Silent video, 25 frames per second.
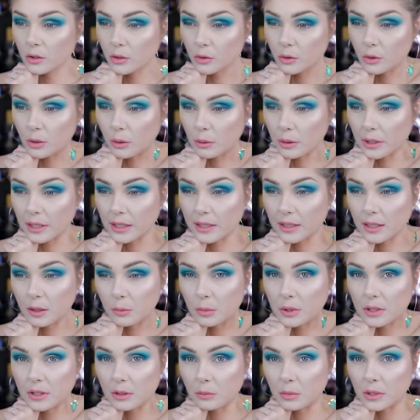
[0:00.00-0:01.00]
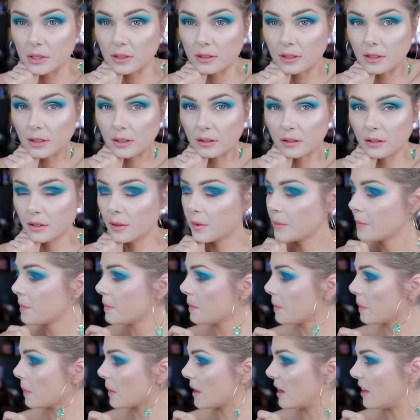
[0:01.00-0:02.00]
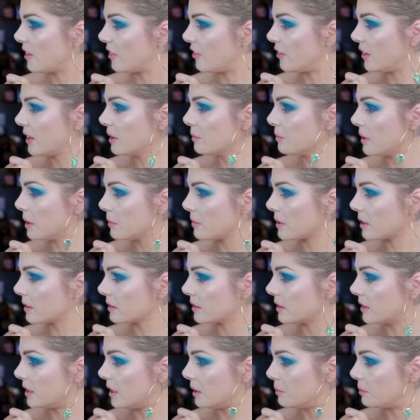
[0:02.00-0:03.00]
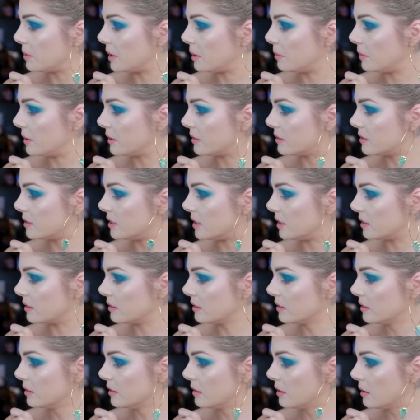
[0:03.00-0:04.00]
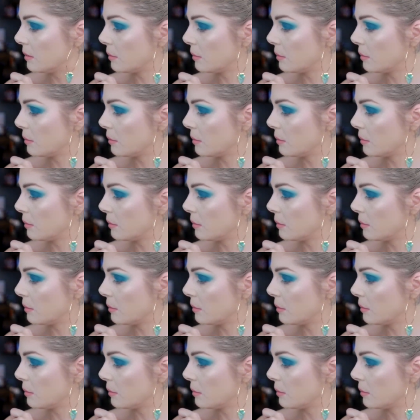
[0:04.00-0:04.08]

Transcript: Or do I want to keep it a bit teal? I think maybe I'll keep it a bit teal.